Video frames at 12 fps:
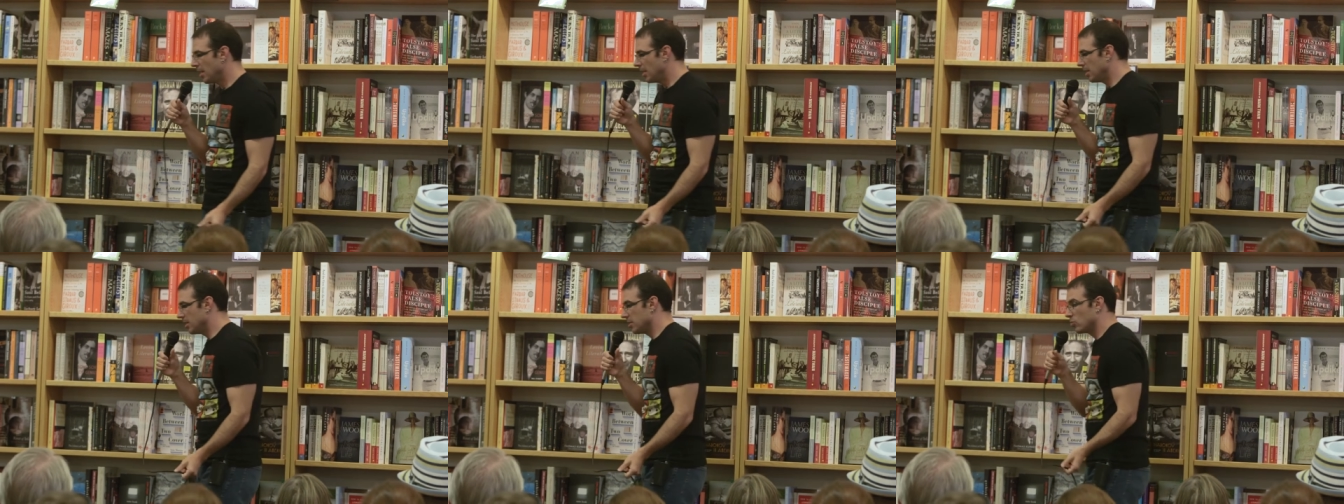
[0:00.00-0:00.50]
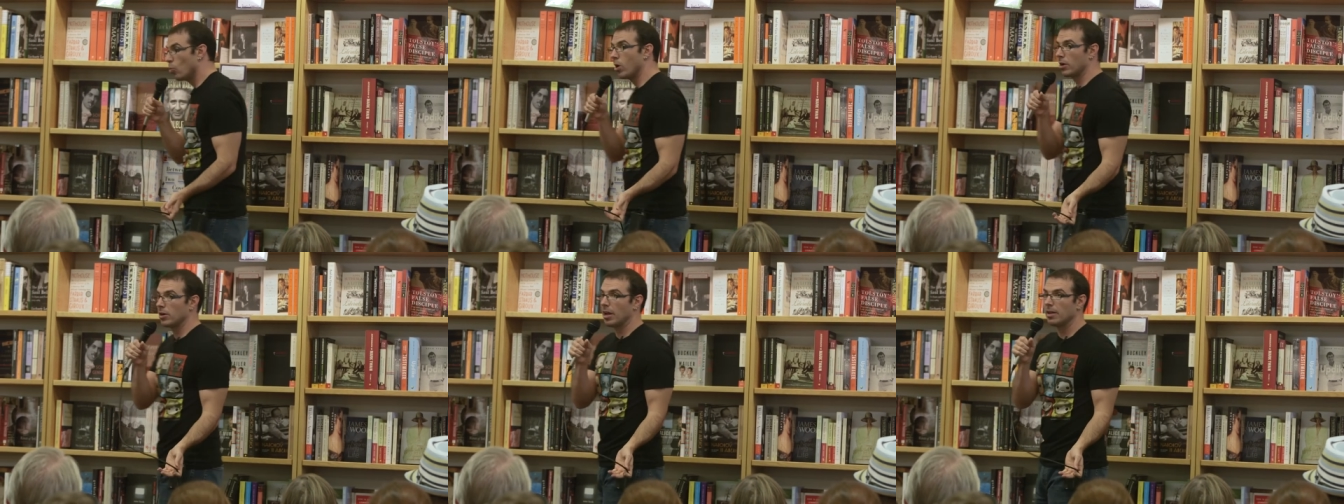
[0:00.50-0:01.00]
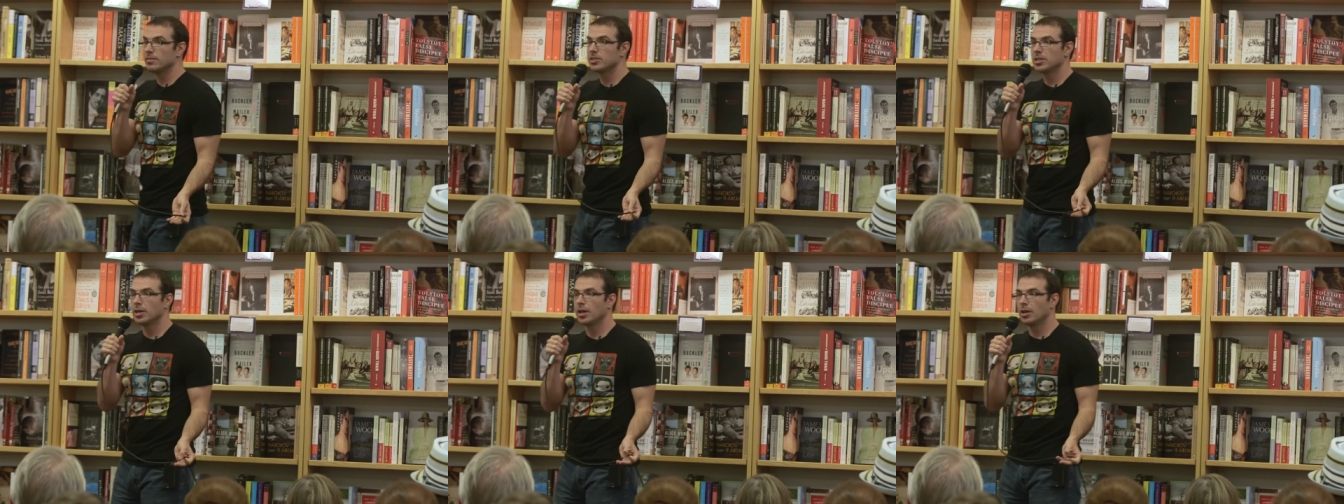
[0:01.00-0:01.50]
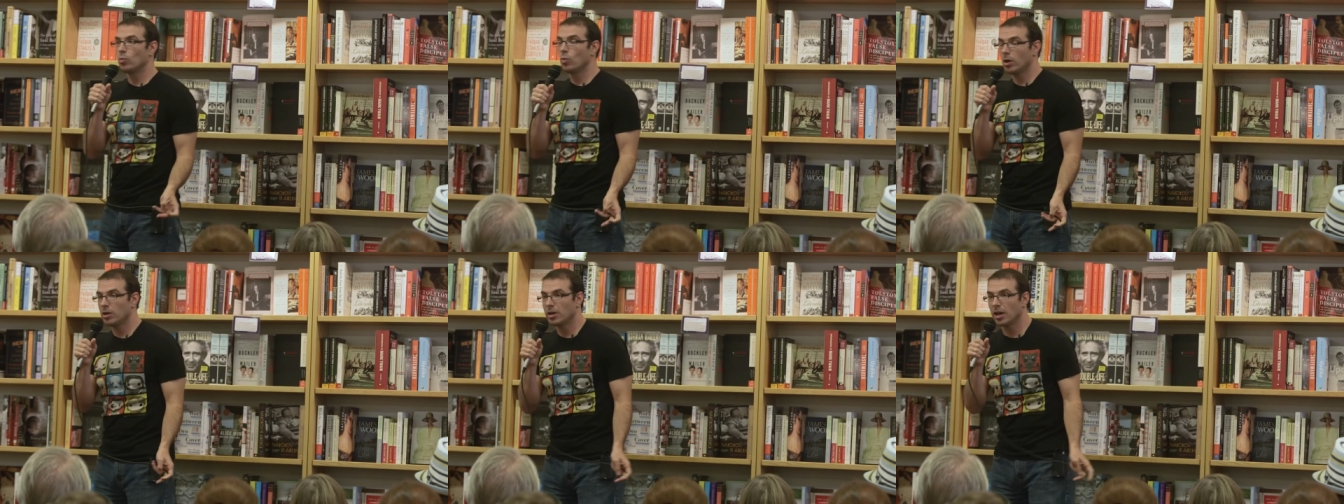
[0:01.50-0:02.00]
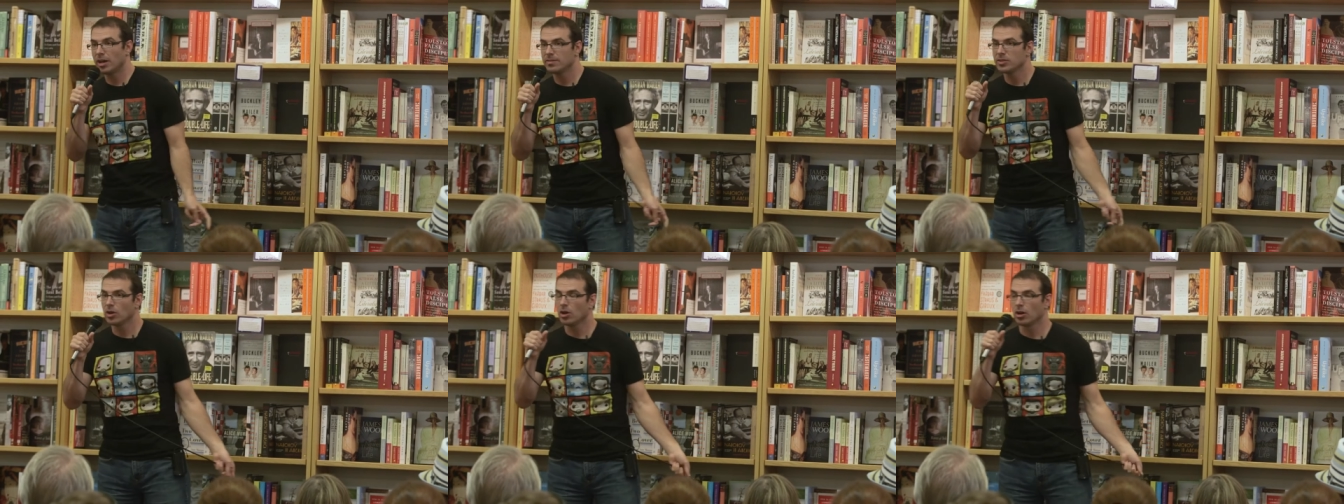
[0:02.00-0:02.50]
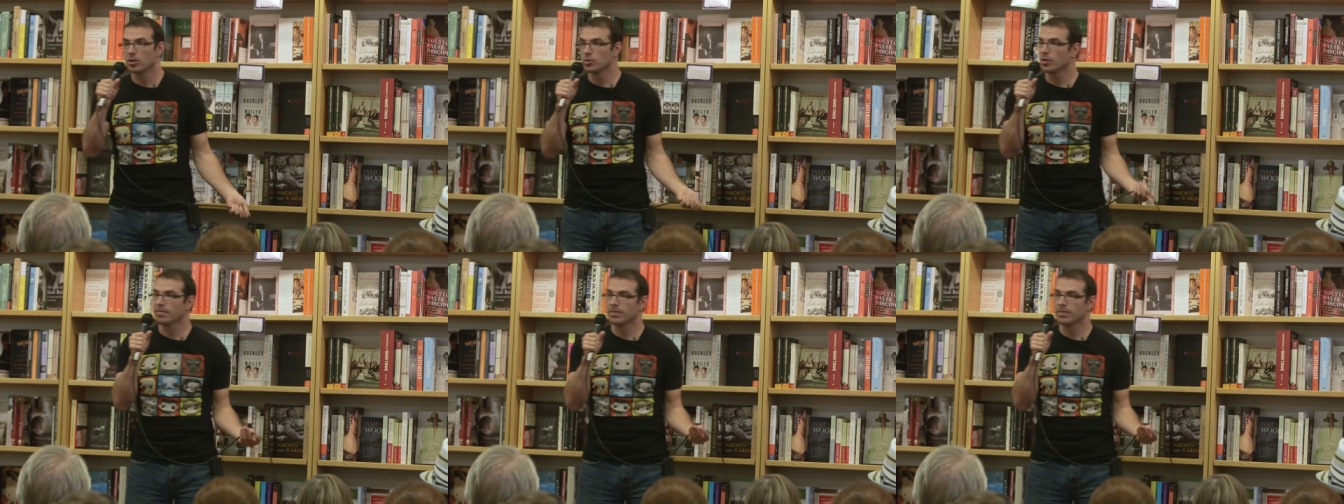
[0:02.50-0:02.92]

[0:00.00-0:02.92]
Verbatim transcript: is water knives, and water knives are sort